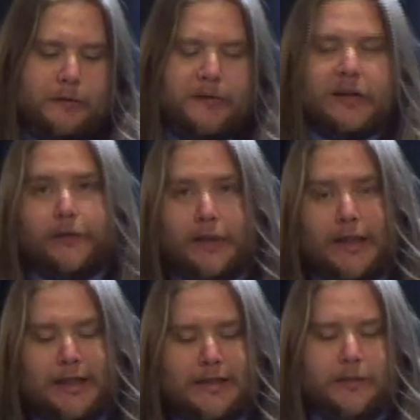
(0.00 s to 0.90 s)
effectively
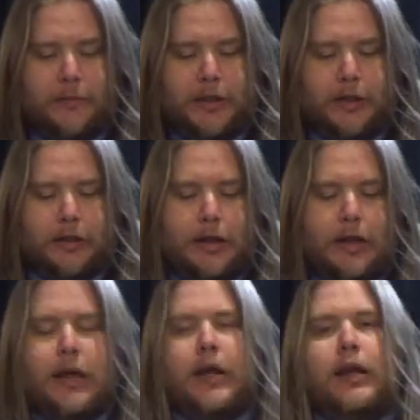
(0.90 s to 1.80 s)
legacy media.
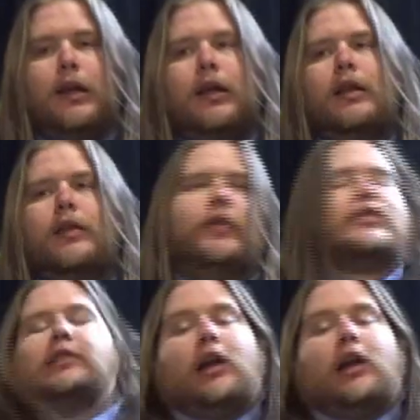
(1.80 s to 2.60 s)
There's